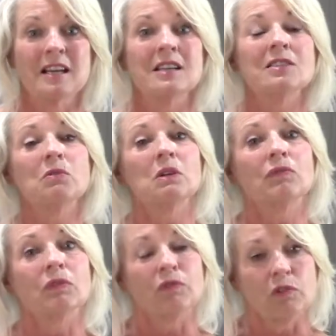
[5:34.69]
So if
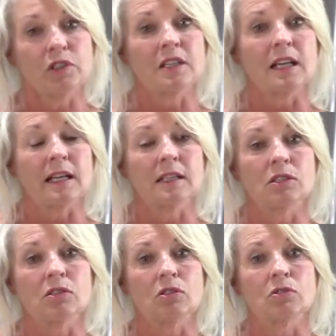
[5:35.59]
the first thing I can
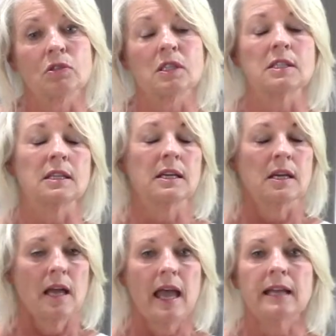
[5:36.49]
do is
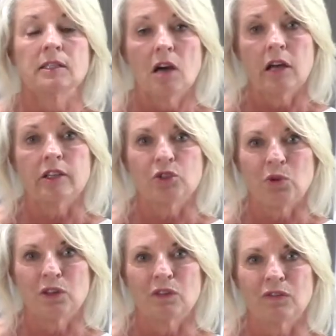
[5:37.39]
acknowledge
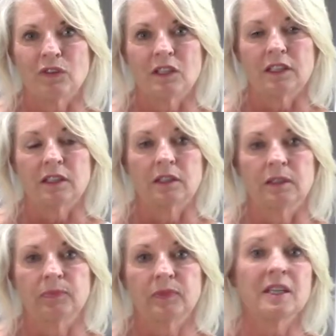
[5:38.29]
what they're feeling,
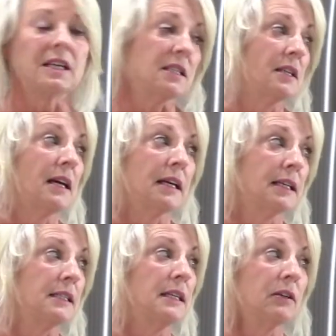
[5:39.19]
yes, I
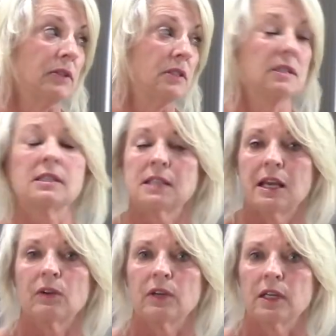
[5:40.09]
can tell this is
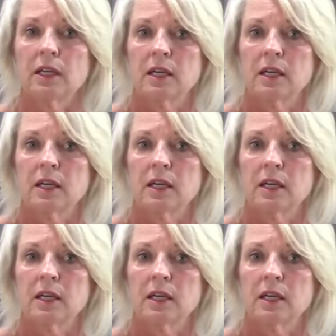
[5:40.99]
scary.